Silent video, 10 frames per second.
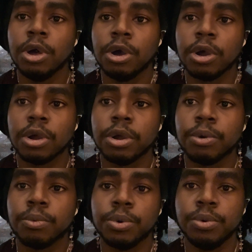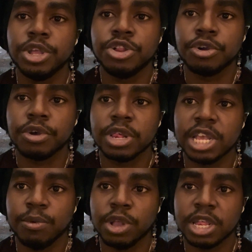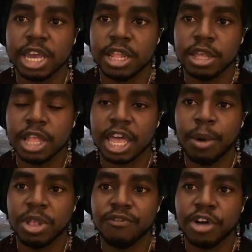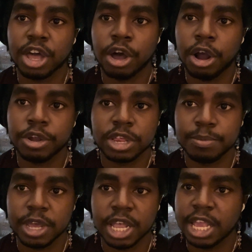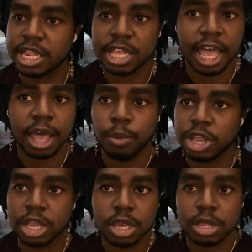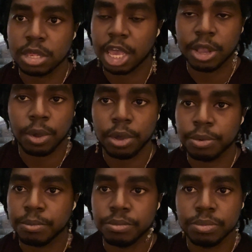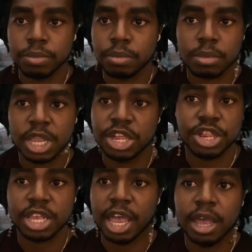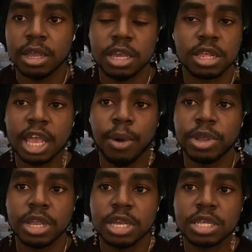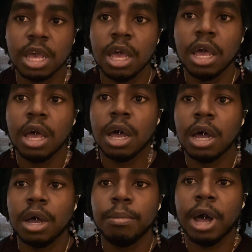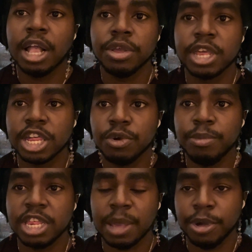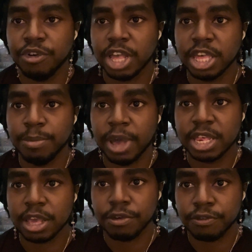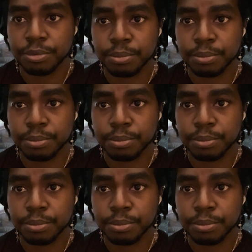are rude and jerks and they want to say that, like, I want to fuck a car or something, and that's not what it is at all. It's just not. It's not what it is. Autosexual means I'm attracted to myself.